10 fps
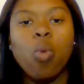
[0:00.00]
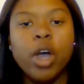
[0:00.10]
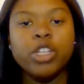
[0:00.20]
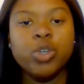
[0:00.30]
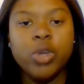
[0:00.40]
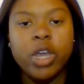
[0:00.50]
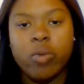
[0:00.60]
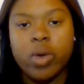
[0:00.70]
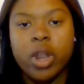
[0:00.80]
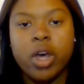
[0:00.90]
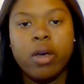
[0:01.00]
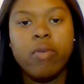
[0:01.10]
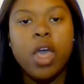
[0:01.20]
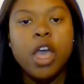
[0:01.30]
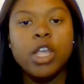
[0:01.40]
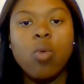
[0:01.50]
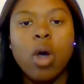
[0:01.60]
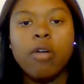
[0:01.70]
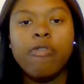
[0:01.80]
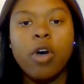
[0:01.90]
what you get rid of. You
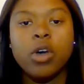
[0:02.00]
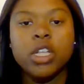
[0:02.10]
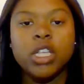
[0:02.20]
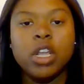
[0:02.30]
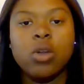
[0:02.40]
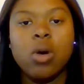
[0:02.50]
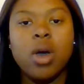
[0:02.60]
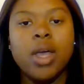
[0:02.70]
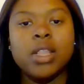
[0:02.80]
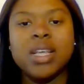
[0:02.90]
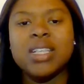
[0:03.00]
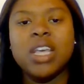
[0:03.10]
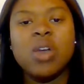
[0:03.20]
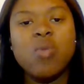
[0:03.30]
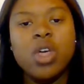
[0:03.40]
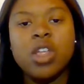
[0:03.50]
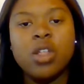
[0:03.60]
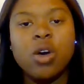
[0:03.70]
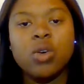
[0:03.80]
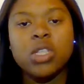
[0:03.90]
want to focus in on, let's get rid
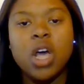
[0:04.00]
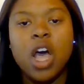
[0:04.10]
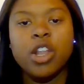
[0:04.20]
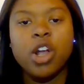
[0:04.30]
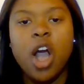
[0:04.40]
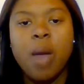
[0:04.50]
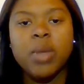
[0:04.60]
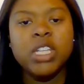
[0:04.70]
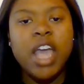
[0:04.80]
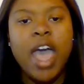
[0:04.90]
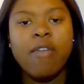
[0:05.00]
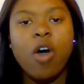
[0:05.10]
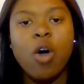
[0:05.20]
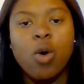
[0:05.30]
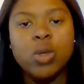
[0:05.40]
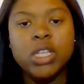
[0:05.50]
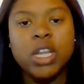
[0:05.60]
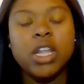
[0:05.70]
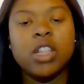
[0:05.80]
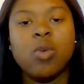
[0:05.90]
of those undergarments that have holes
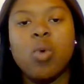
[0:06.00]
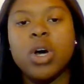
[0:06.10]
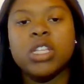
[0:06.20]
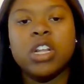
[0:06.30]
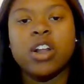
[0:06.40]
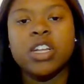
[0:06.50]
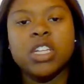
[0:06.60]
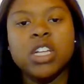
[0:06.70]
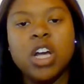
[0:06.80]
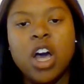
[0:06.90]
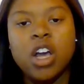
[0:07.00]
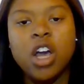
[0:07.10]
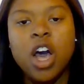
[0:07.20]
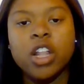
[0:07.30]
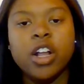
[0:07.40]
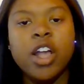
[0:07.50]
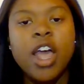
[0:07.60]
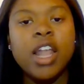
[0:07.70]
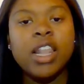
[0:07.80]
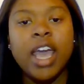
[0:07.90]
in it, the ones that are just colored.
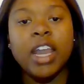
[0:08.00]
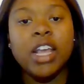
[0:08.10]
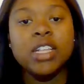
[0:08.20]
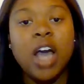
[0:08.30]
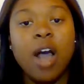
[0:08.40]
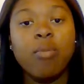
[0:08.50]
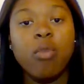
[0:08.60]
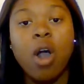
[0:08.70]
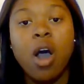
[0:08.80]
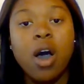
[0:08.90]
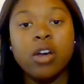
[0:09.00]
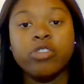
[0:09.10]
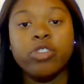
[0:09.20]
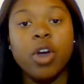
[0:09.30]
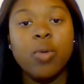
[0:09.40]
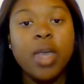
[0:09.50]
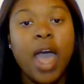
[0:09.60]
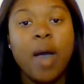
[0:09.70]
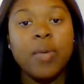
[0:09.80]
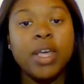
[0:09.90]
Ladies, our bras,
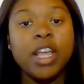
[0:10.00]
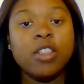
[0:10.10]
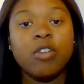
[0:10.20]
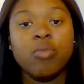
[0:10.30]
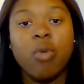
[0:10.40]
how we get those